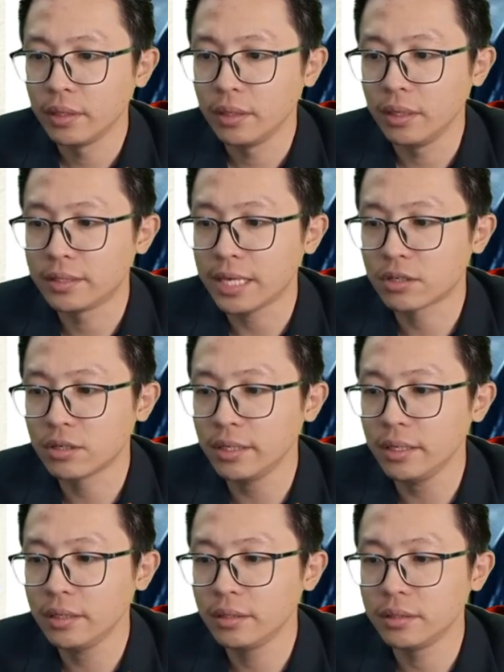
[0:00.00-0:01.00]
is
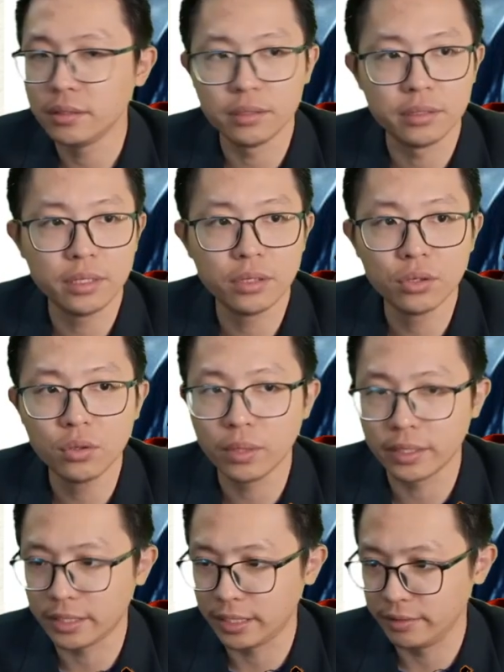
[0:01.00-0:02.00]
actually zero
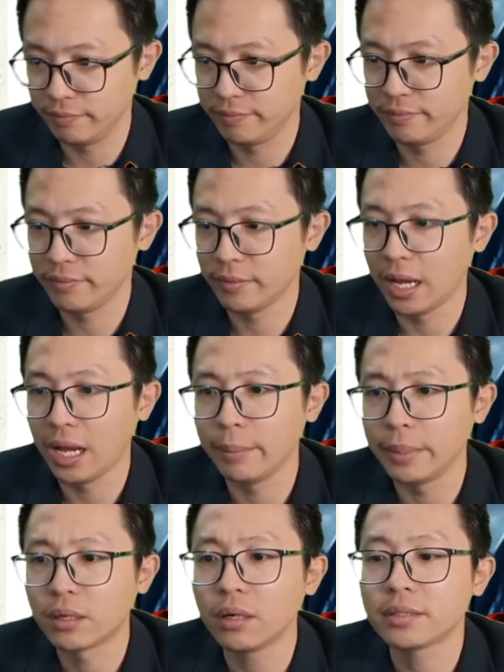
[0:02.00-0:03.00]
work done.
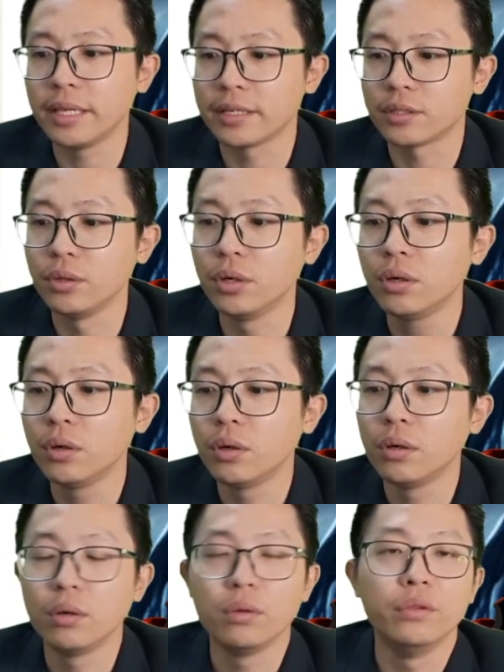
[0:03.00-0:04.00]
Because there's no
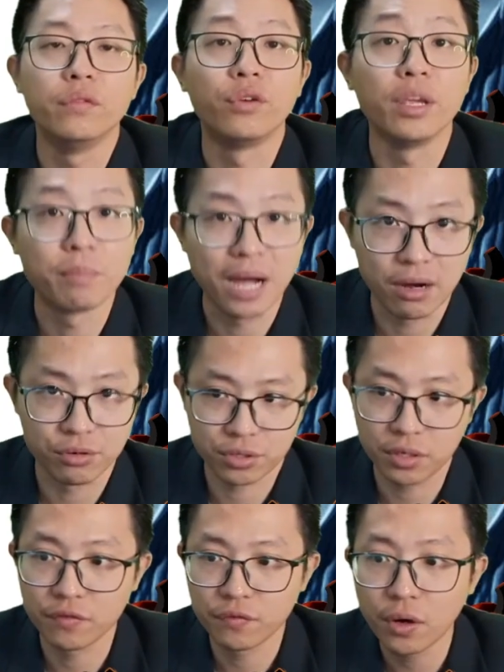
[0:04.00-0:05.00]

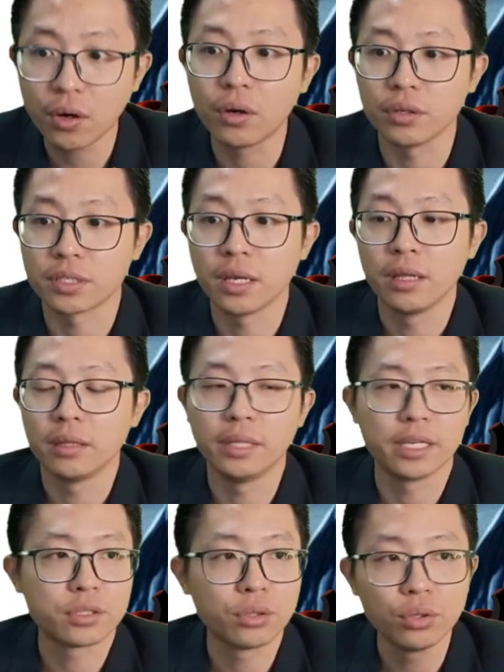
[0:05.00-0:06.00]
repulsion force.
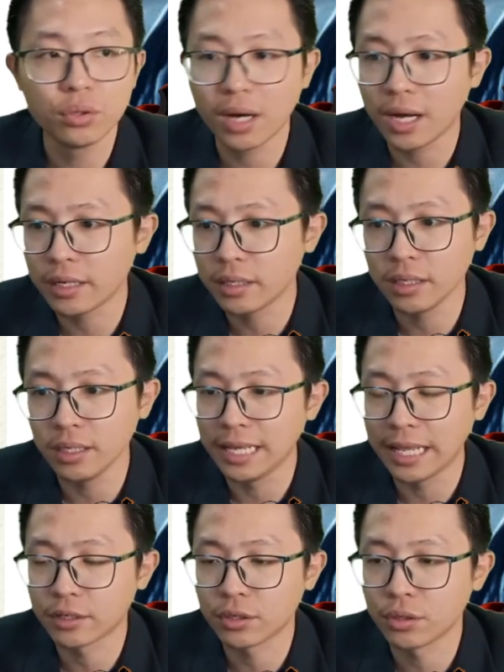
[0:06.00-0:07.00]
There's no other
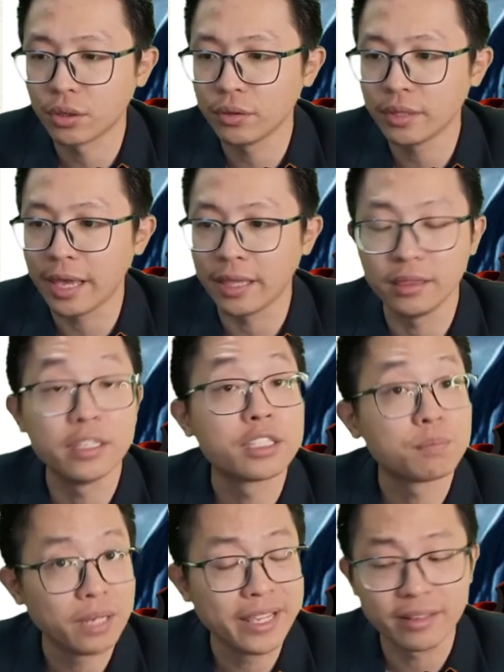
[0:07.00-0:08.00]
electron at this
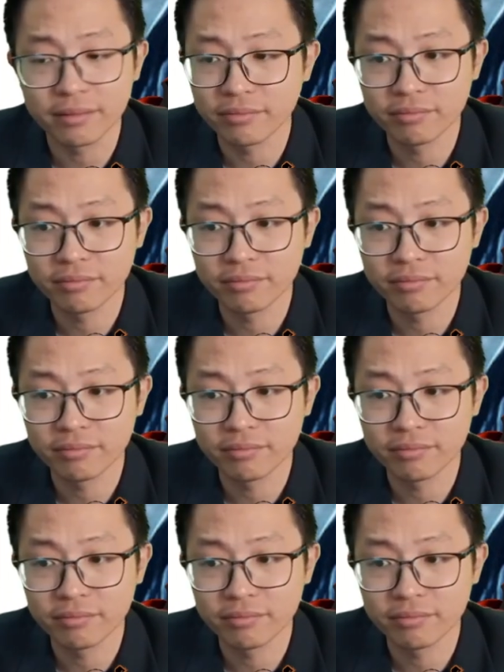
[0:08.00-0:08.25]
plate.